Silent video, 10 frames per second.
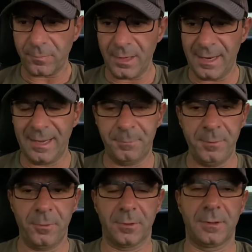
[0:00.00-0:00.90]
I mean, I got
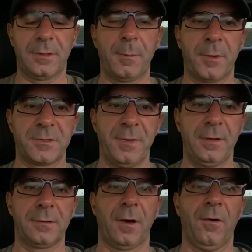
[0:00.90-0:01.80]
people come up to
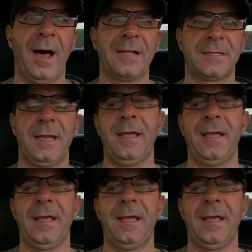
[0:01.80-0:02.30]
me a lot saying,